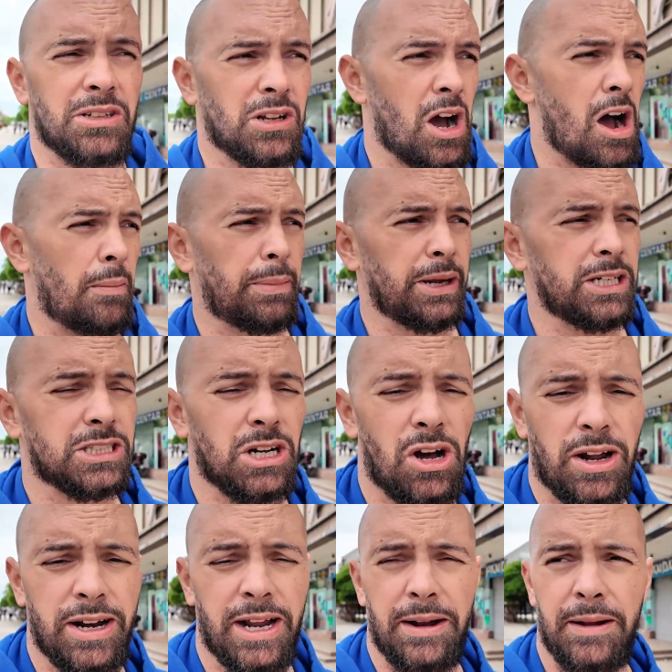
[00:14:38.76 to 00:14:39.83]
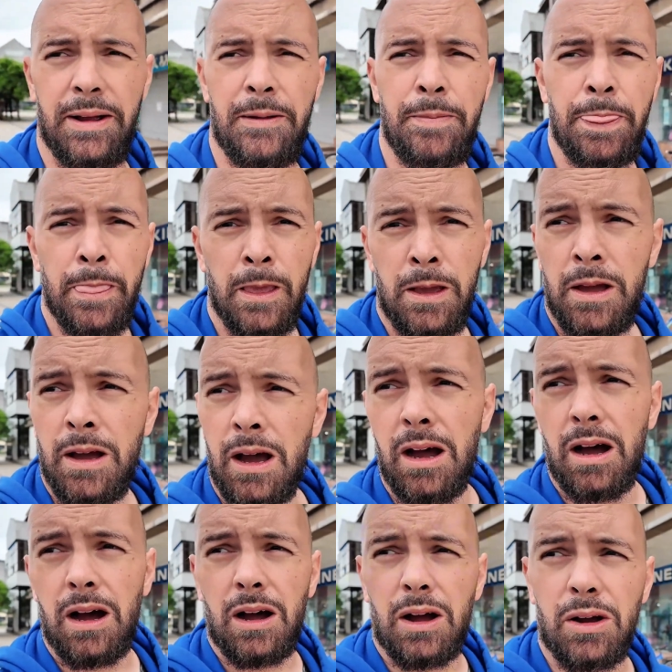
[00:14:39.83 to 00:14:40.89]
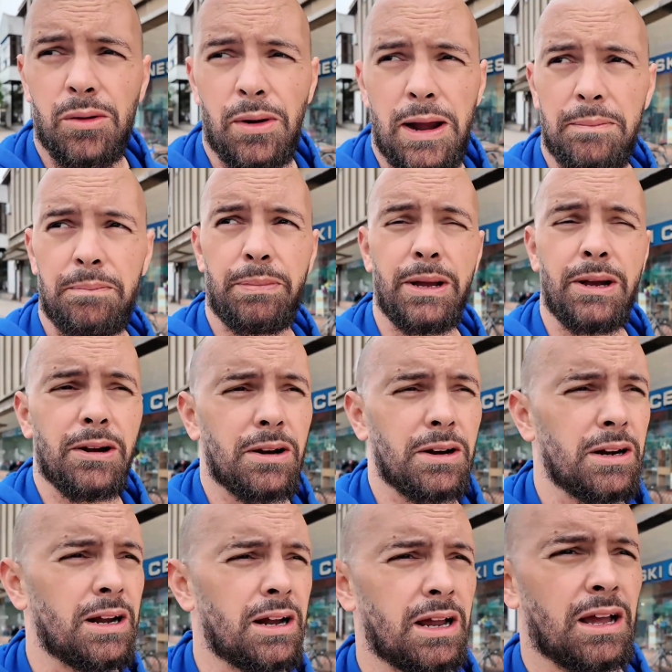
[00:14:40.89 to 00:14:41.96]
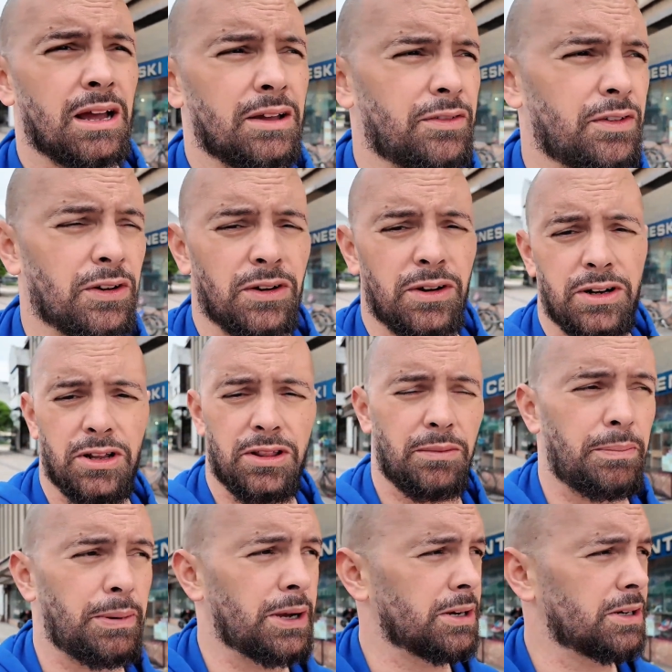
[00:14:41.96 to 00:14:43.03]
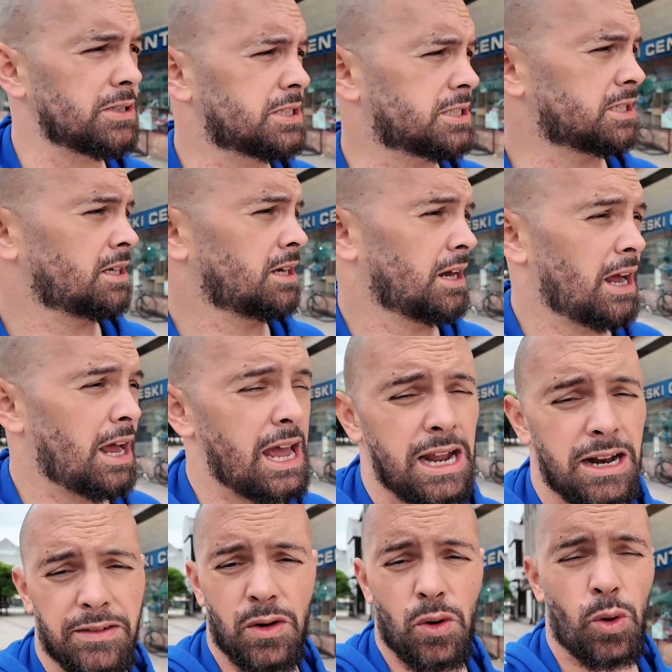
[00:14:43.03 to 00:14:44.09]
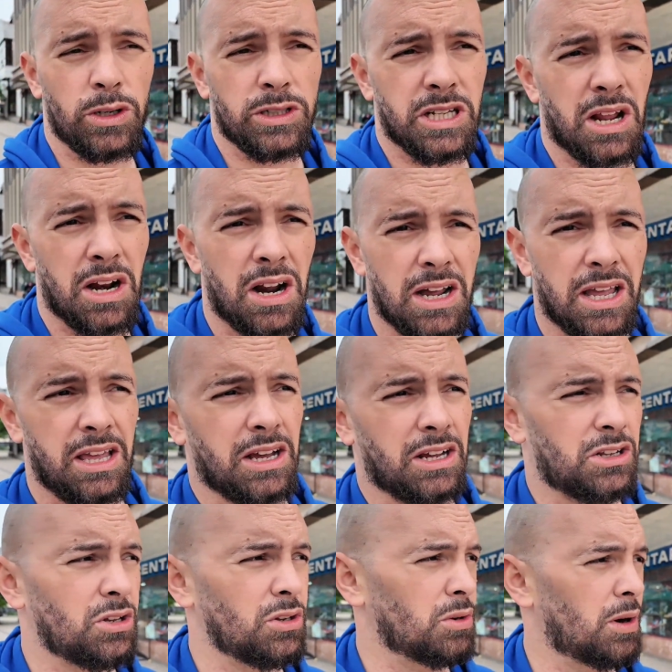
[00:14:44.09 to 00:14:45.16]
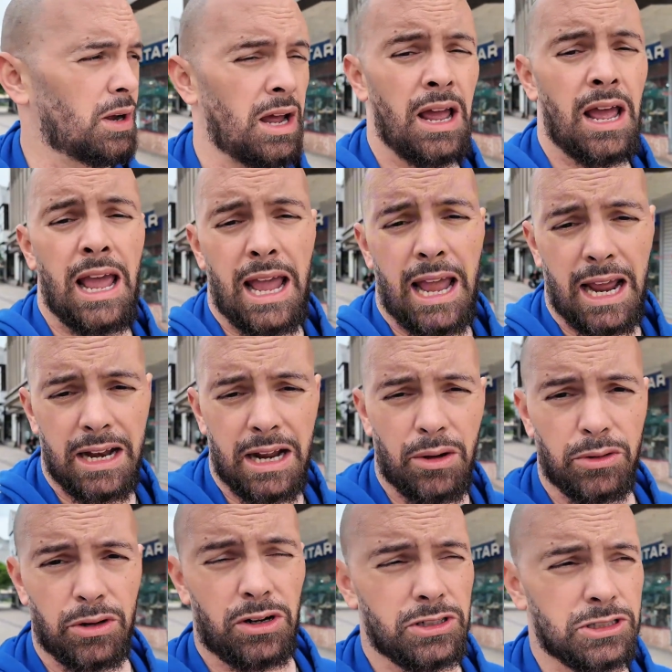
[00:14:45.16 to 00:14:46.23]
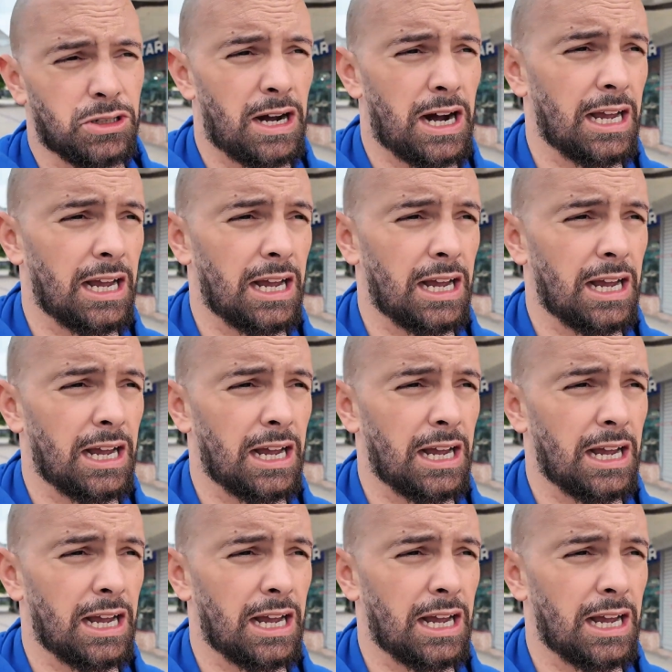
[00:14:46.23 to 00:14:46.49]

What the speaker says: toppings on it. Great beer if you're into the beers, and of course rakia too. And I would also